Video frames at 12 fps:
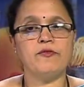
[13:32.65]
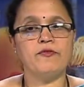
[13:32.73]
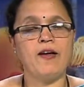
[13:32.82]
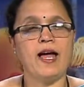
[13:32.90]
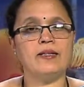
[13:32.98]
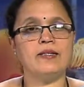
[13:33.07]

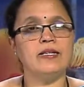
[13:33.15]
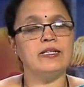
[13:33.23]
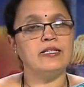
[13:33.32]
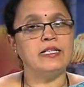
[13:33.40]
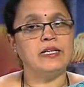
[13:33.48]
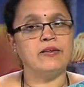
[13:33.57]
fat
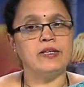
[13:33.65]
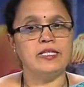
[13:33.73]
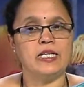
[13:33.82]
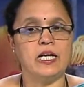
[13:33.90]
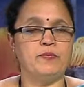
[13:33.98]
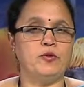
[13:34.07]

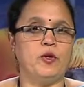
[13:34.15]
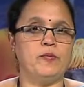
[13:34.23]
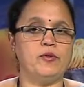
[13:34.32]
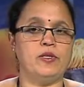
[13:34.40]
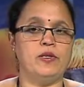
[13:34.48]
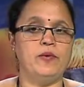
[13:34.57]
decrease
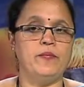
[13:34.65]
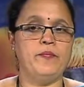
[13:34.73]
absorption.